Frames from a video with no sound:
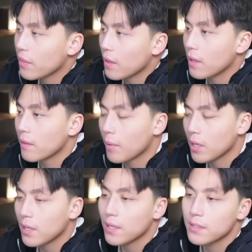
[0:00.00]
The
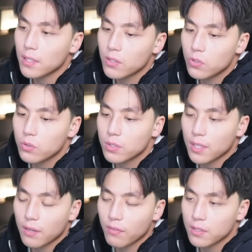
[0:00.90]
market continues
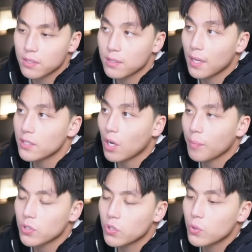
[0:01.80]
to give us nice
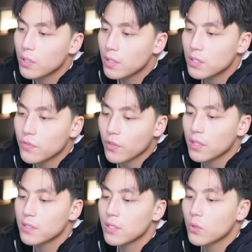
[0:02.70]
opportunities for
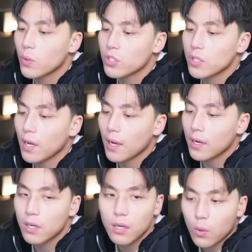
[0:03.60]
continuation
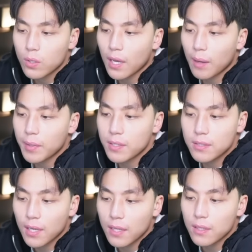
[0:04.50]
higher. With that being
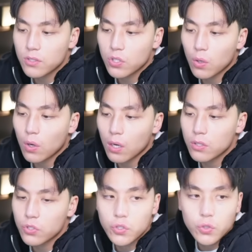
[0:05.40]
said, let's go
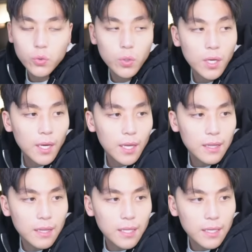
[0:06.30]
on to
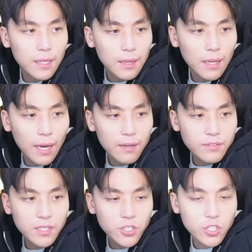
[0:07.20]
the
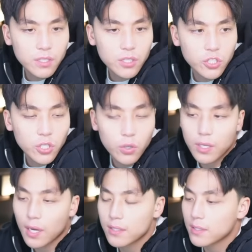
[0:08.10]
live session to show
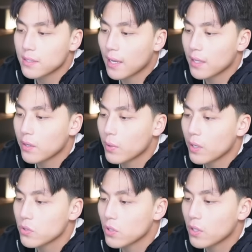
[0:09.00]
you guys exactly what I was looking